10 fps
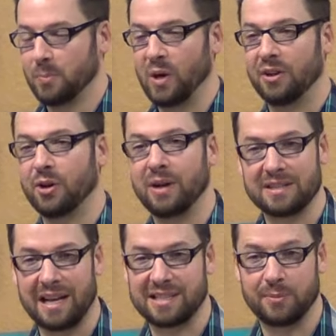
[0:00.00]
We all know
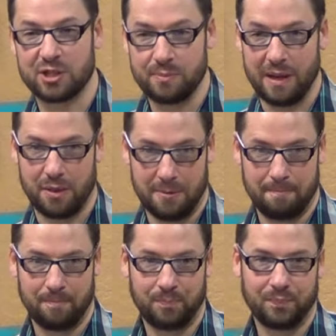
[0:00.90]
his last name was Smith.
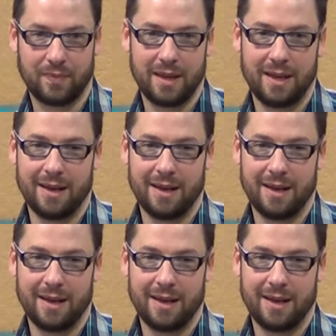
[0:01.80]
He